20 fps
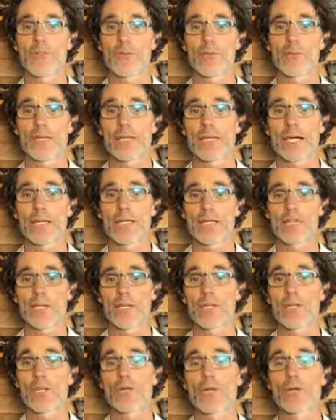are being actually
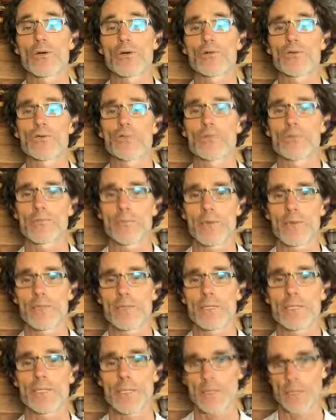closed to
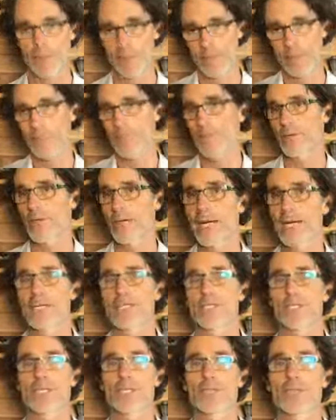public
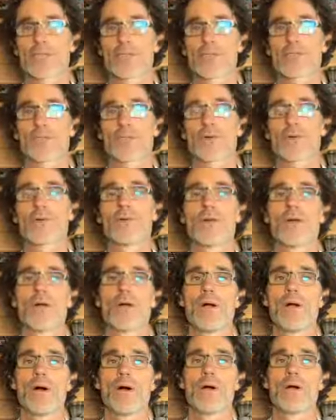interaction. And so,
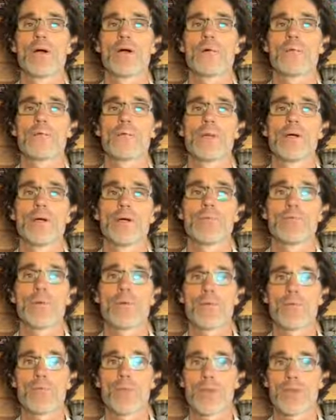
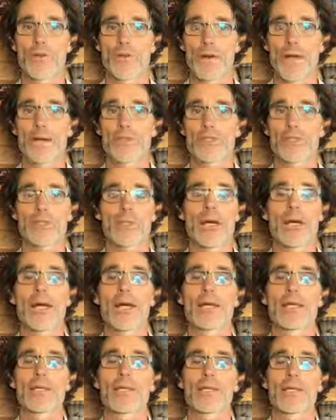but when you're
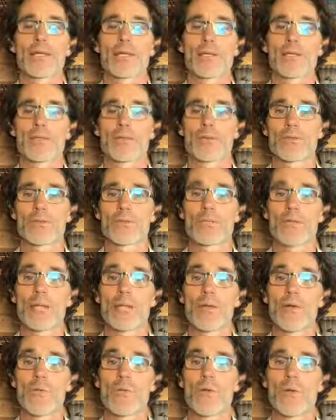outside,
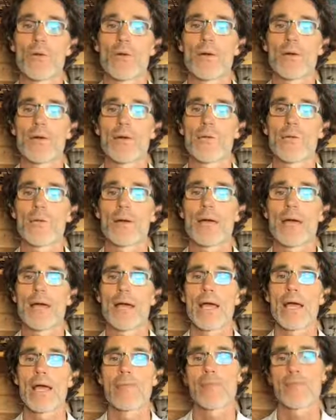stay warm.
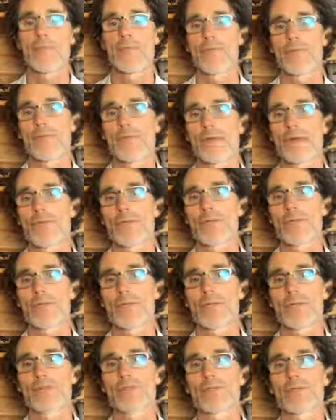And then the other
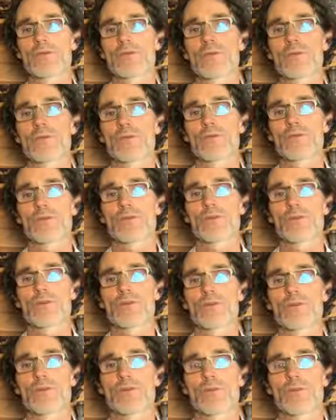thing too is when
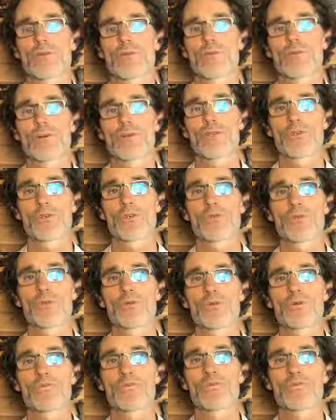you're
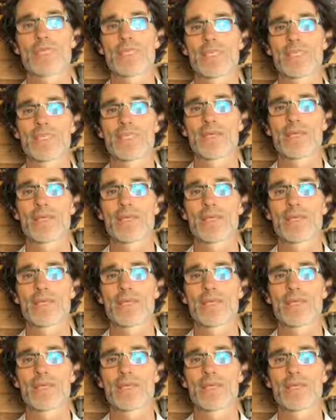moving,